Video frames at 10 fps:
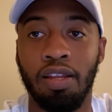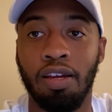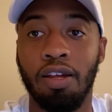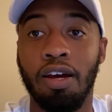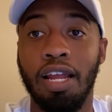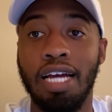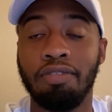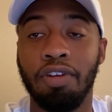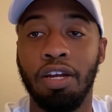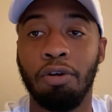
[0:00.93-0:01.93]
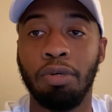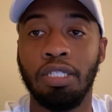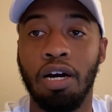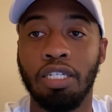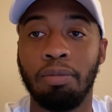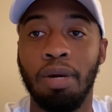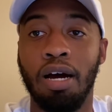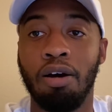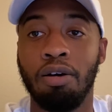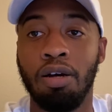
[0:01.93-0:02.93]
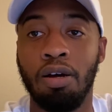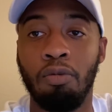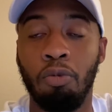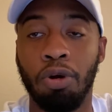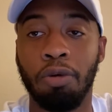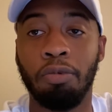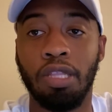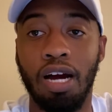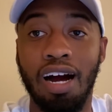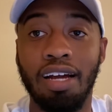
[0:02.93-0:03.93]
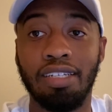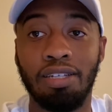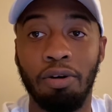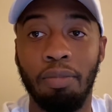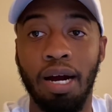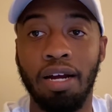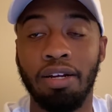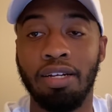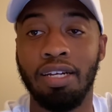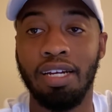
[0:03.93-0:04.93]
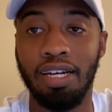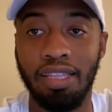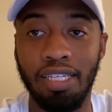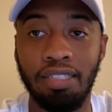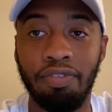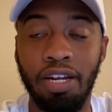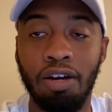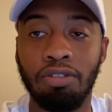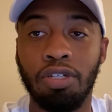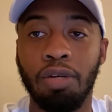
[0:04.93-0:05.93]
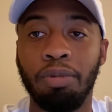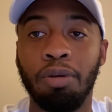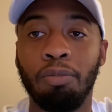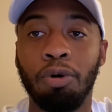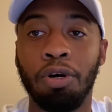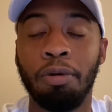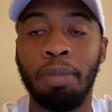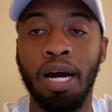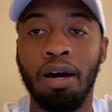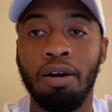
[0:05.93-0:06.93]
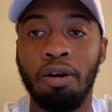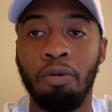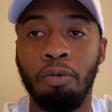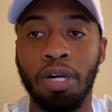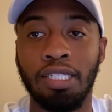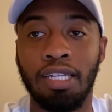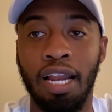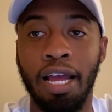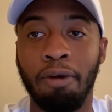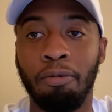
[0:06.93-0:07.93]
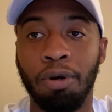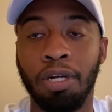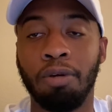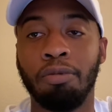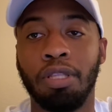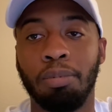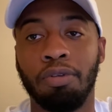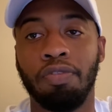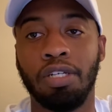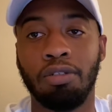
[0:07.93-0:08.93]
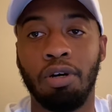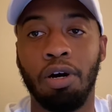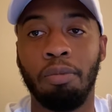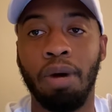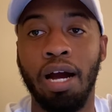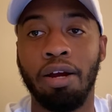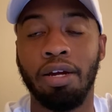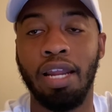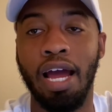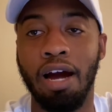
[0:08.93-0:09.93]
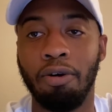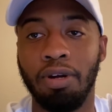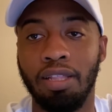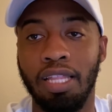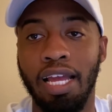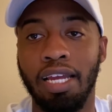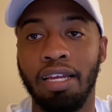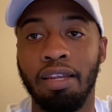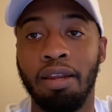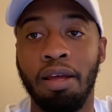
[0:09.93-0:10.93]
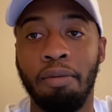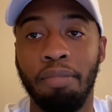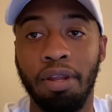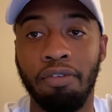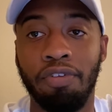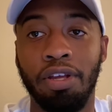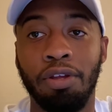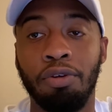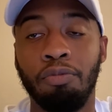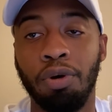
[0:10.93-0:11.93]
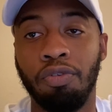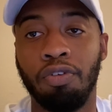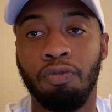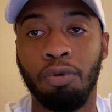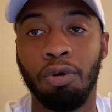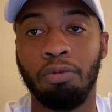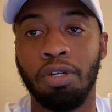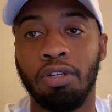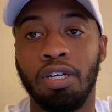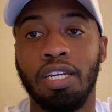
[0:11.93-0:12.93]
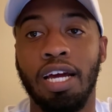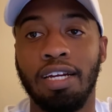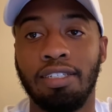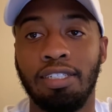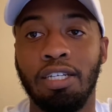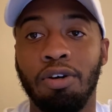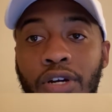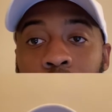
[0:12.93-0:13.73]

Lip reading: In our last video, we talked about working with the honest home buyer. And this video is going to be more about what it's like working with a professional home buyer and how they can benefit you moving forward when you're looking to actually sell your